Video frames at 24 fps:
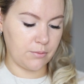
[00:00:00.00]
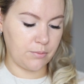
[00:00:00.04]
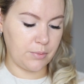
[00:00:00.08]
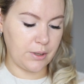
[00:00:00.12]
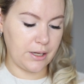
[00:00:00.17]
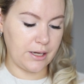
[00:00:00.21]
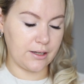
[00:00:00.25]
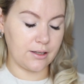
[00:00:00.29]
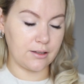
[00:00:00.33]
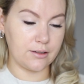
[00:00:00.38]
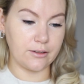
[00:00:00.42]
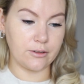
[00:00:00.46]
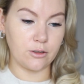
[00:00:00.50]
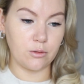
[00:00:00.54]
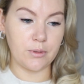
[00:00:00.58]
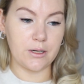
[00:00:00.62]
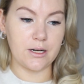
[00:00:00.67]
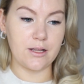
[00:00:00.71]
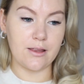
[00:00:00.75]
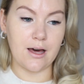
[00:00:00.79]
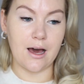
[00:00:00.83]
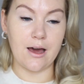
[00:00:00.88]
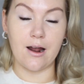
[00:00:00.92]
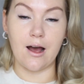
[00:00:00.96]
Pick a little bit
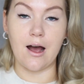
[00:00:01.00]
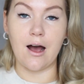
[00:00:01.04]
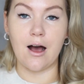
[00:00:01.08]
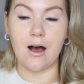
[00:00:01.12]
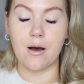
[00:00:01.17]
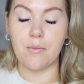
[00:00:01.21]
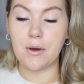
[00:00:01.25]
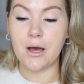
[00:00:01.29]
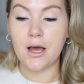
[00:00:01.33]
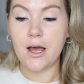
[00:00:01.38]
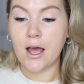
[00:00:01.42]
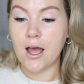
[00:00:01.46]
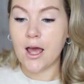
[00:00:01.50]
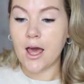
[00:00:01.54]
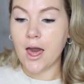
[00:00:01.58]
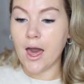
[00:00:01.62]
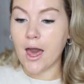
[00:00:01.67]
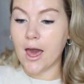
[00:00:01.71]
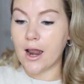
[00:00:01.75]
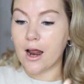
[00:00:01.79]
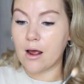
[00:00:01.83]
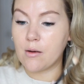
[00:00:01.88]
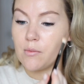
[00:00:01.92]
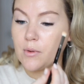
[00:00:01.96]
of that up,
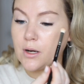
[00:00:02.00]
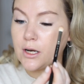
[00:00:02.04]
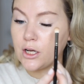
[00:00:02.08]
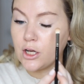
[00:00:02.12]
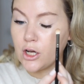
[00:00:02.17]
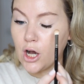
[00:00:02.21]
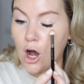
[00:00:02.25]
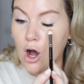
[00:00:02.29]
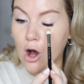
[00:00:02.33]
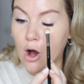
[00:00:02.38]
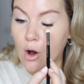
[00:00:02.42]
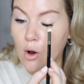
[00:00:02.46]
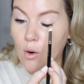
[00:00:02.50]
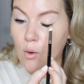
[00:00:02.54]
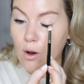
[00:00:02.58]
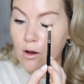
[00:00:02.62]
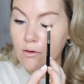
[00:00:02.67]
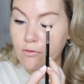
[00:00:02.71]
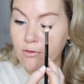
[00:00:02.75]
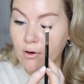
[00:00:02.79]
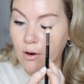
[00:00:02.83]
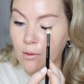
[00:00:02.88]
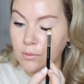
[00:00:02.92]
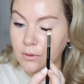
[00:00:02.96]
and I'm gonna go
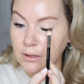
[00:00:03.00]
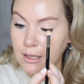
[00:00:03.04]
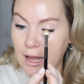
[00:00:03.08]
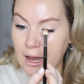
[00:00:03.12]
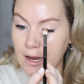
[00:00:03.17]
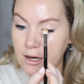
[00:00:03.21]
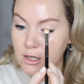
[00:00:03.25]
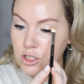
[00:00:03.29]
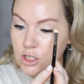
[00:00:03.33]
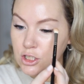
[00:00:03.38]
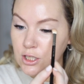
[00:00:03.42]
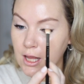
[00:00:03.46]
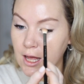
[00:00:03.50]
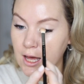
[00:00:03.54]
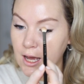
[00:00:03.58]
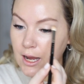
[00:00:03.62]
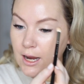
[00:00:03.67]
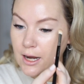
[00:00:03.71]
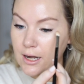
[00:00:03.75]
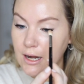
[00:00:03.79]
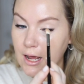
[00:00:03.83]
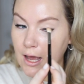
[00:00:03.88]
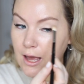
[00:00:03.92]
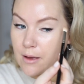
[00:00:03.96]
from lash
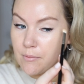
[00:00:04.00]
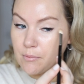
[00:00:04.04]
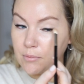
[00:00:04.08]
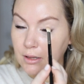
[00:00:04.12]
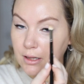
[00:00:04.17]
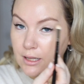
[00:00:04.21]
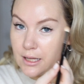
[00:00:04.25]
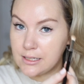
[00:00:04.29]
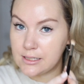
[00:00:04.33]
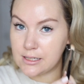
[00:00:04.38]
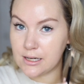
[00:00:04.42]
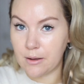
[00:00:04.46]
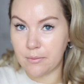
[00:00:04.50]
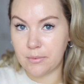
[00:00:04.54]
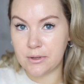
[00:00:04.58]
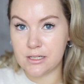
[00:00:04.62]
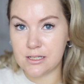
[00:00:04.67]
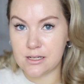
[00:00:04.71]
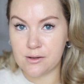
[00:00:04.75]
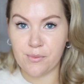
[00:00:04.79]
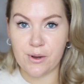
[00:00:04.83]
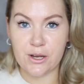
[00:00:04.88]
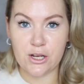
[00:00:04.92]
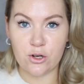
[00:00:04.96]
line and blend it up
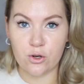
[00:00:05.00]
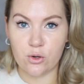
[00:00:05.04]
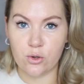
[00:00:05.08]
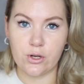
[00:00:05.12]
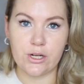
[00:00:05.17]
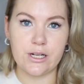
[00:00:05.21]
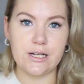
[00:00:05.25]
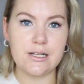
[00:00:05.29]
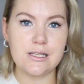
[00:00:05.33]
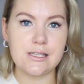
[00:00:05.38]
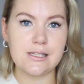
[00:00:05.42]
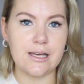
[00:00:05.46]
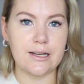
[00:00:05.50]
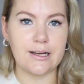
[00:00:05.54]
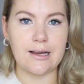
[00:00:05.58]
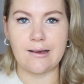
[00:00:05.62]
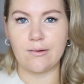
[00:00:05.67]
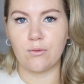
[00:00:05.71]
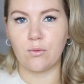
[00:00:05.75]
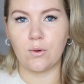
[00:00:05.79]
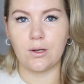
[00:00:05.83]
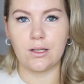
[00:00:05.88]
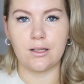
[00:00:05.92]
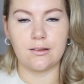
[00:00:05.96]
into my crease like I
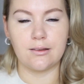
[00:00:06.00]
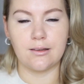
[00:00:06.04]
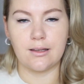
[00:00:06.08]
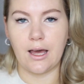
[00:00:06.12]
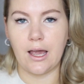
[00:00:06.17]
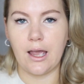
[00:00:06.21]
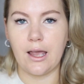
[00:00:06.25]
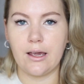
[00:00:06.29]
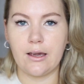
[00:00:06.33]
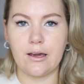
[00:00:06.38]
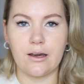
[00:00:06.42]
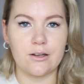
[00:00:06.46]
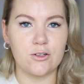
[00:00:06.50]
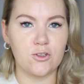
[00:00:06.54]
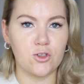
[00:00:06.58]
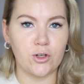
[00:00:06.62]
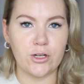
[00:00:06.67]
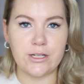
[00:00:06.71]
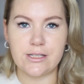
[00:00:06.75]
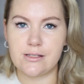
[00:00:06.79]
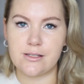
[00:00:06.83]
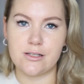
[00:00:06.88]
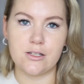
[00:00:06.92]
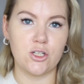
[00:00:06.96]
would like a
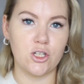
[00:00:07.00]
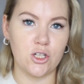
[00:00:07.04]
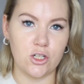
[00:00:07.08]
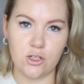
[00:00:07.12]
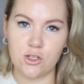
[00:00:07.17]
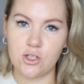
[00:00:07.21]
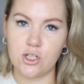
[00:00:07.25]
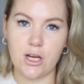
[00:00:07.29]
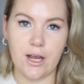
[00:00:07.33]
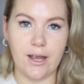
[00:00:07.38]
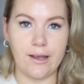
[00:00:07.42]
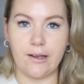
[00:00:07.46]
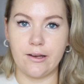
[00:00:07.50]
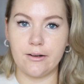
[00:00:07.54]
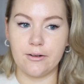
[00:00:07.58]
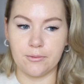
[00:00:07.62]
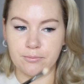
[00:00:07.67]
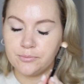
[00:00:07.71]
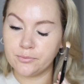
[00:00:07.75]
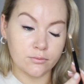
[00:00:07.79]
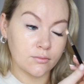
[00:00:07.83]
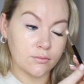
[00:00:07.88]
transition shade.